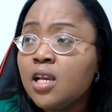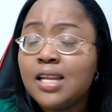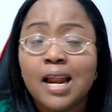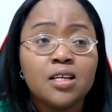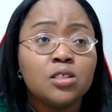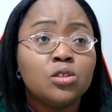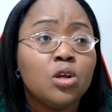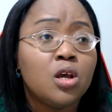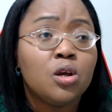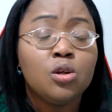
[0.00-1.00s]
There is
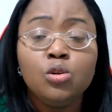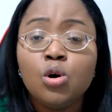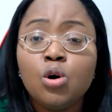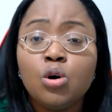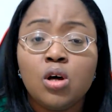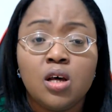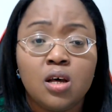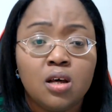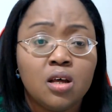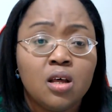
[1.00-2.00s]

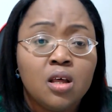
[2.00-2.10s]
no